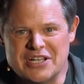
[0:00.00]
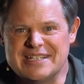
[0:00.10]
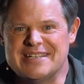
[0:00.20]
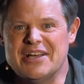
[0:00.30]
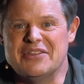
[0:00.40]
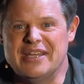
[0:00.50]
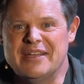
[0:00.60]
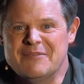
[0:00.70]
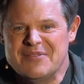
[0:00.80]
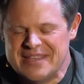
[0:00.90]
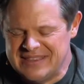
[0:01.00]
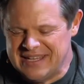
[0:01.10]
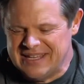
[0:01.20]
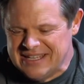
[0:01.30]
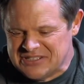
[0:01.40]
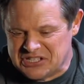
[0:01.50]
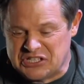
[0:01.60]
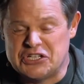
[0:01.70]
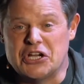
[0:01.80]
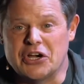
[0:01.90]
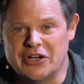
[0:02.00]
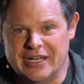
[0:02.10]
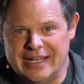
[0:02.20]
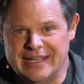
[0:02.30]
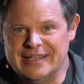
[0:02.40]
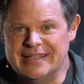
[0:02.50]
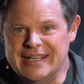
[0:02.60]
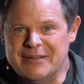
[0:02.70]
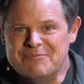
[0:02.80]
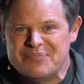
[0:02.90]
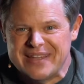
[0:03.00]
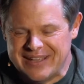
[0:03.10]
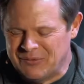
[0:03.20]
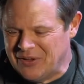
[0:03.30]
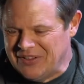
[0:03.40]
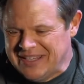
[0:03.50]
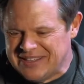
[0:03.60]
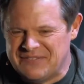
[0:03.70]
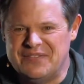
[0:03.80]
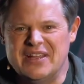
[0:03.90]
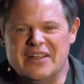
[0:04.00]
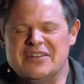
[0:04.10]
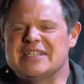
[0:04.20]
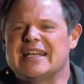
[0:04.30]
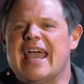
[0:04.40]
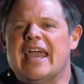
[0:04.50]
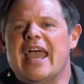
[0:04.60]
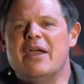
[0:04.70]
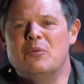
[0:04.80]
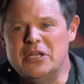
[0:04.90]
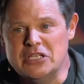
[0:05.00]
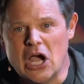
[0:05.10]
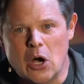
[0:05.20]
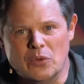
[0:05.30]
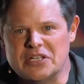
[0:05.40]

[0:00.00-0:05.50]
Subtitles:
You can tell the security and the, well, the feeling. He's like, hey, we know.